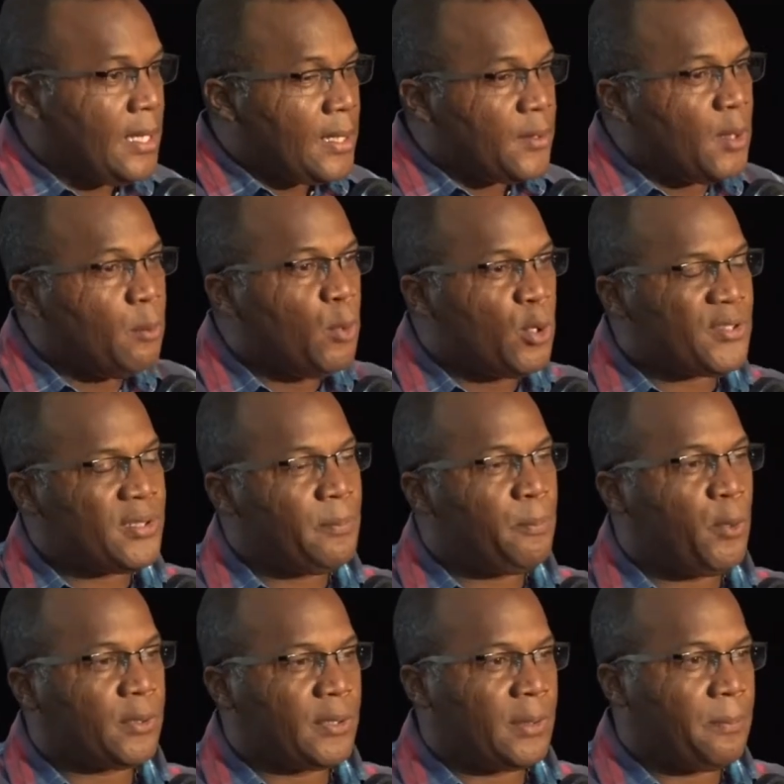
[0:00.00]
The most
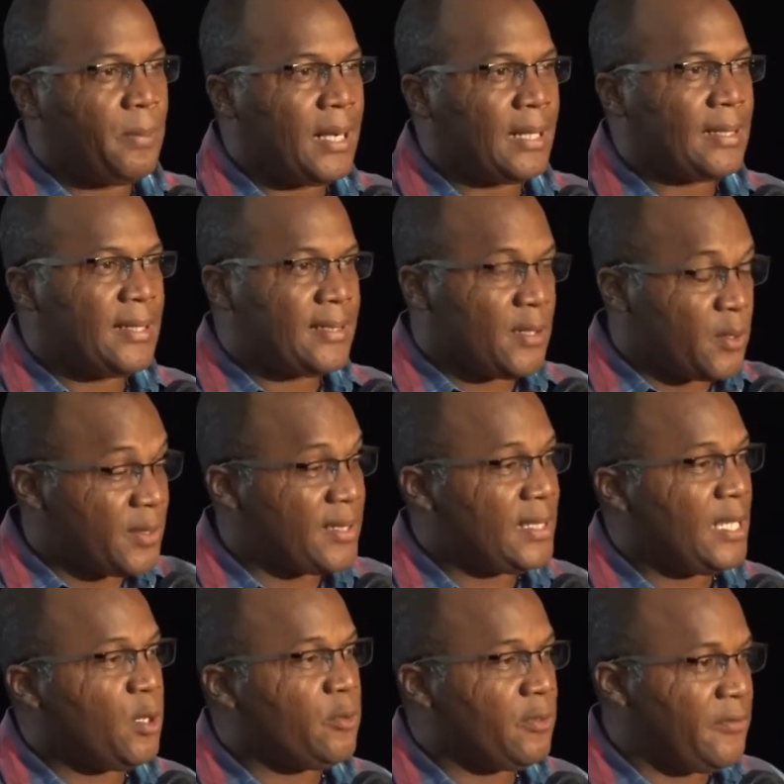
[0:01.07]
important part is our
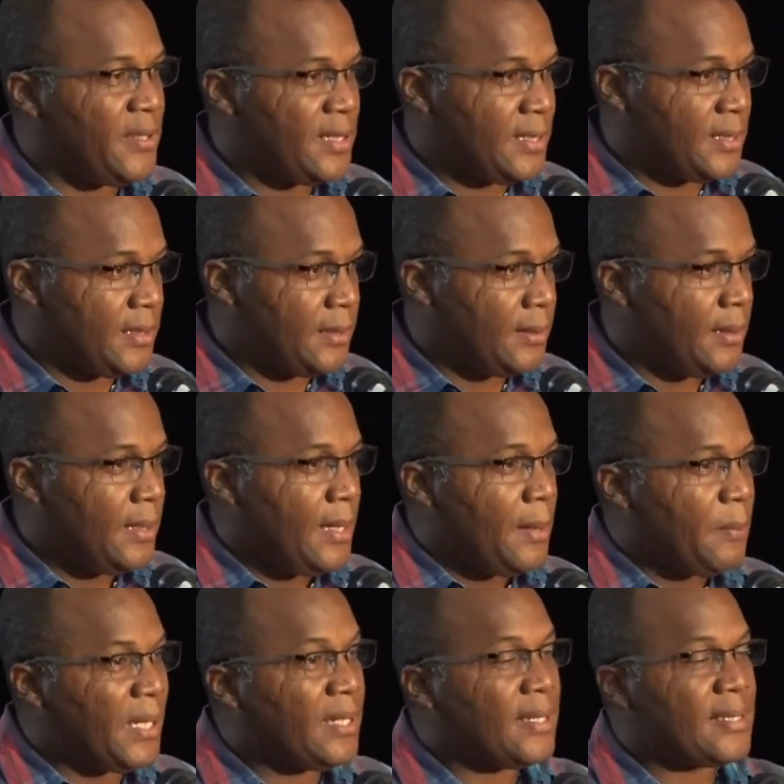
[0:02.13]
stayover visitor
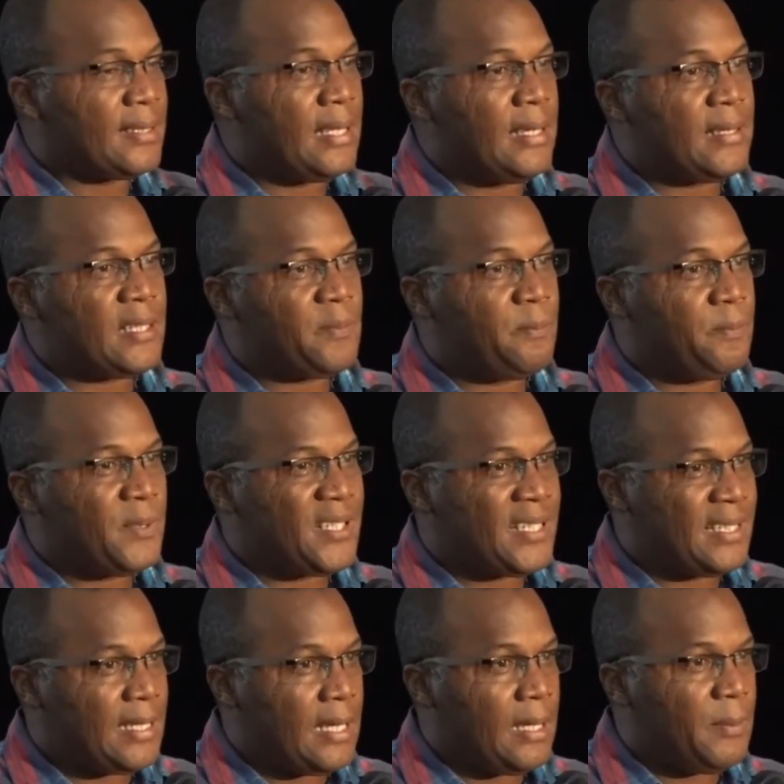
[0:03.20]
because they
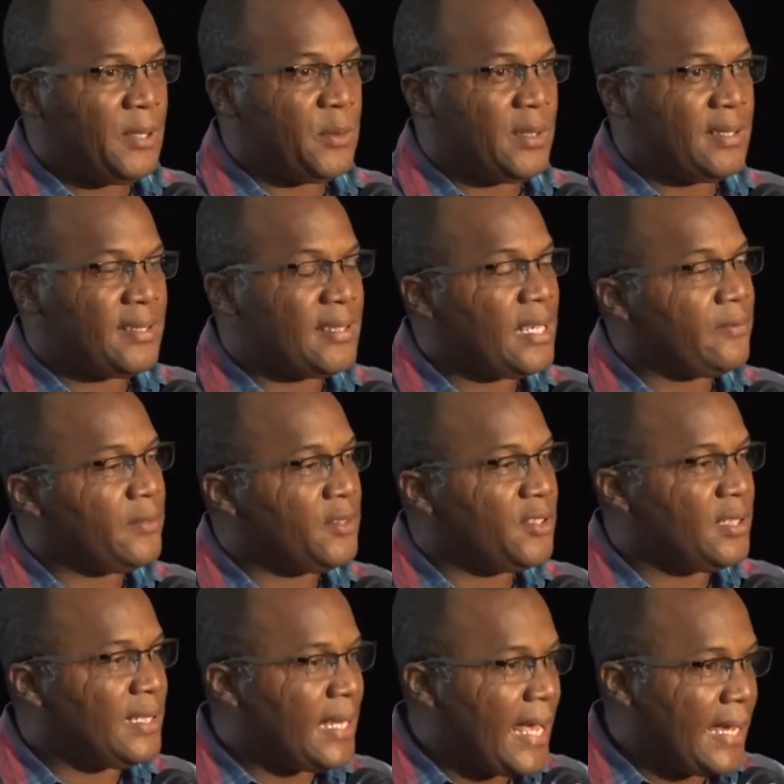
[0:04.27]
stay between 7 to
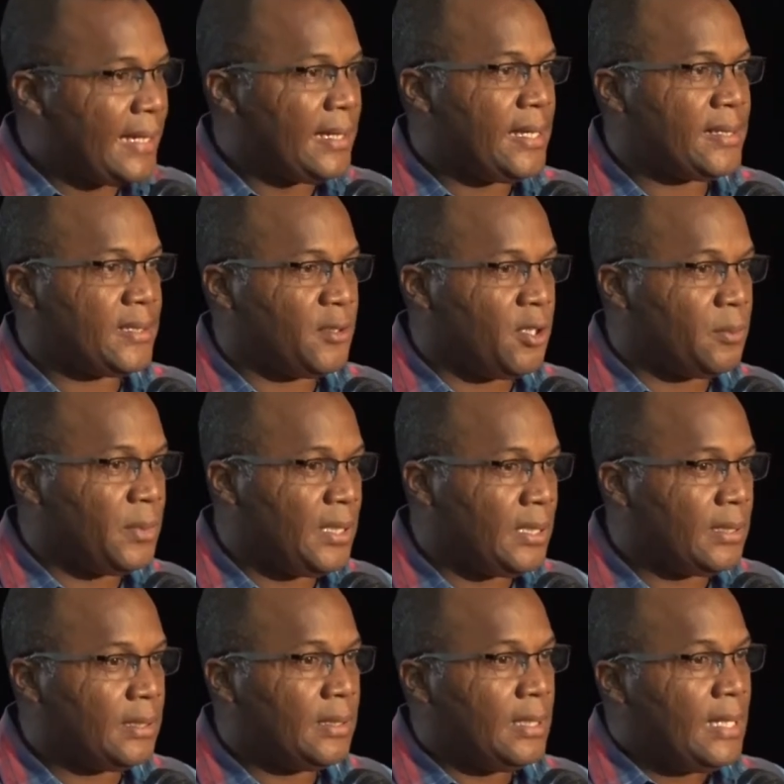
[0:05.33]
9 days in
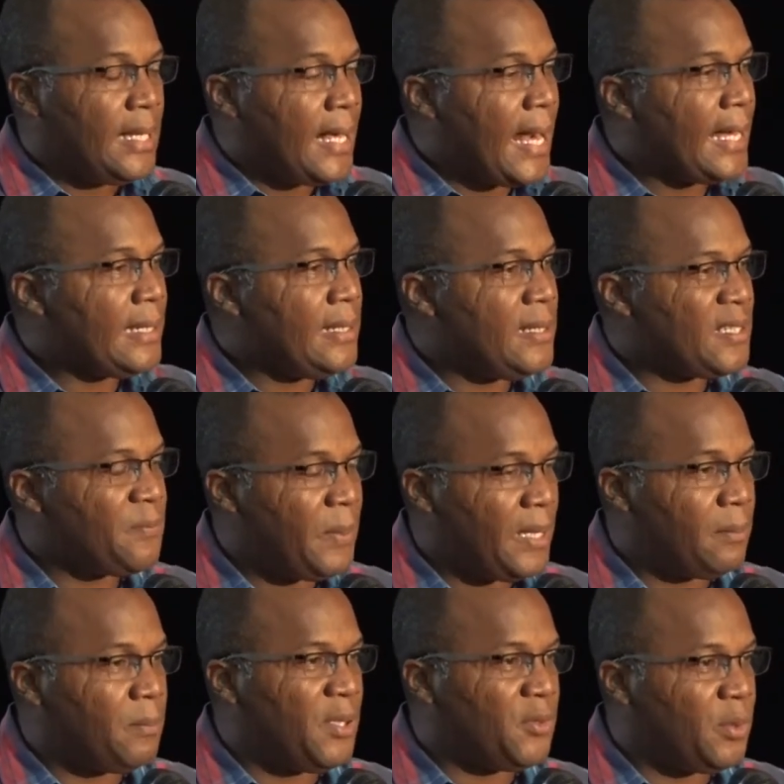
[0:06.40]
Dominica and they
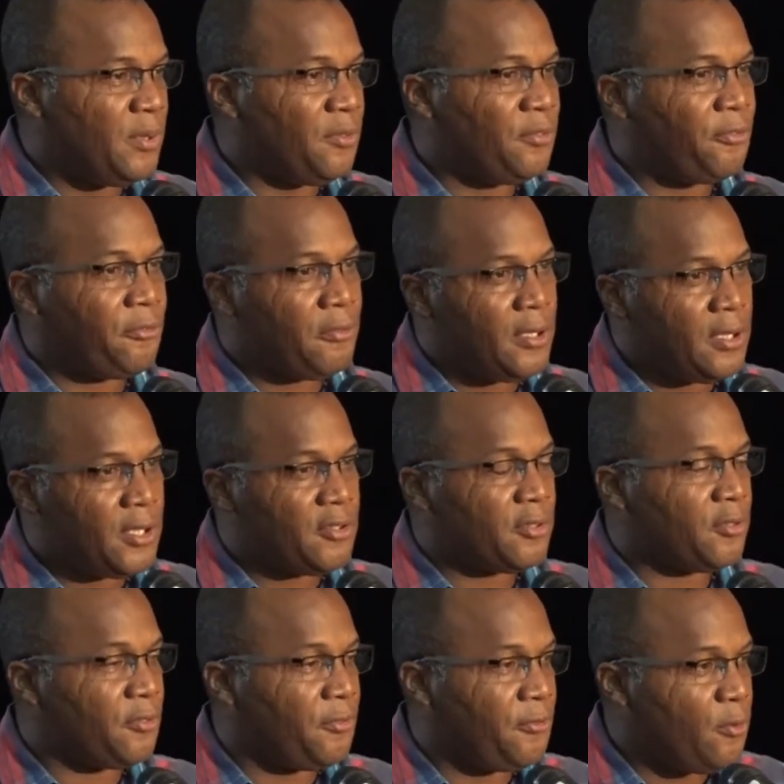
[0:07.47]
spend between 300
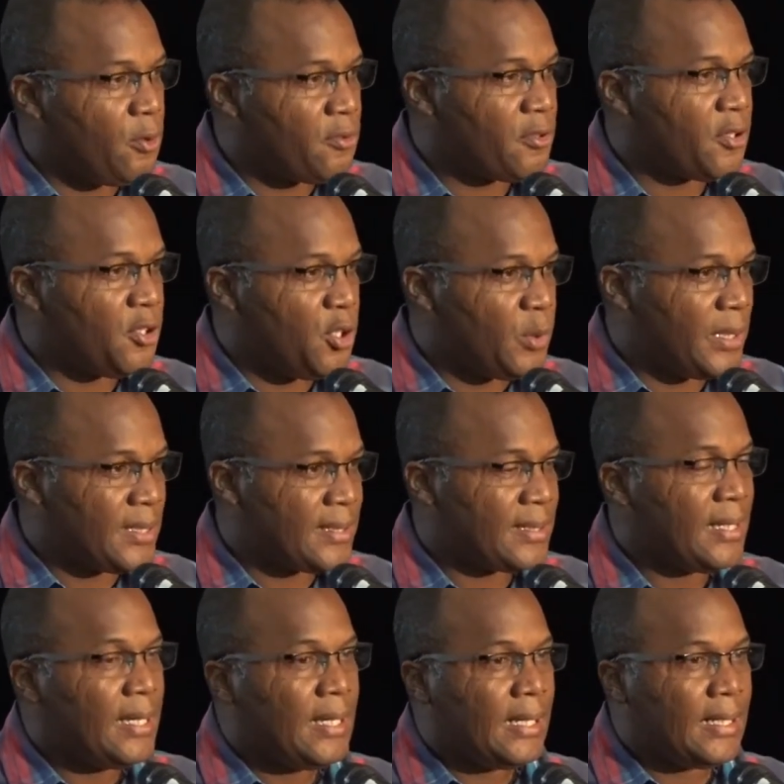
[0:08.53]
to 400 US
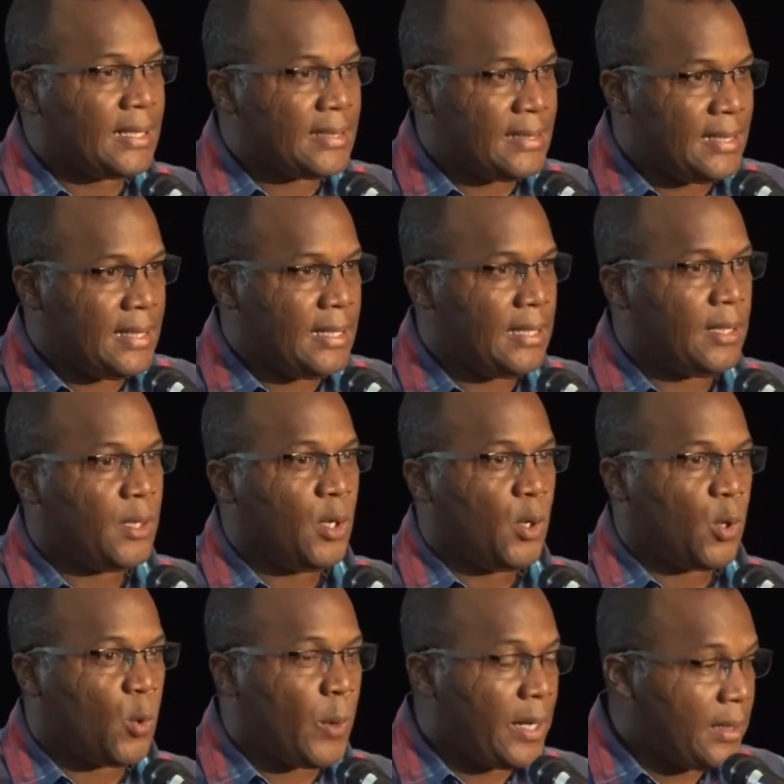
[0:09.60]
a day
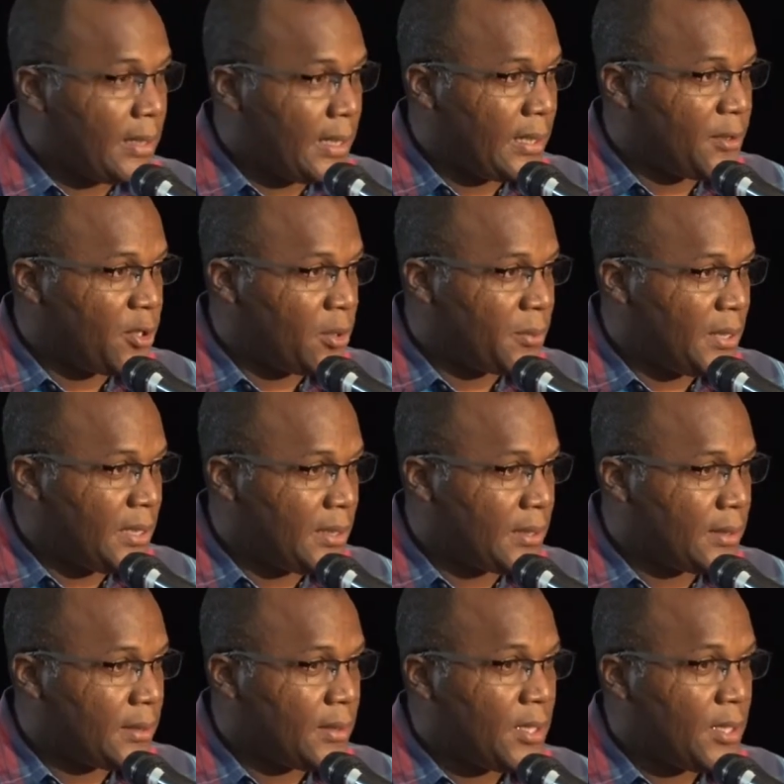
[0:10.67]
when they're in Dominica.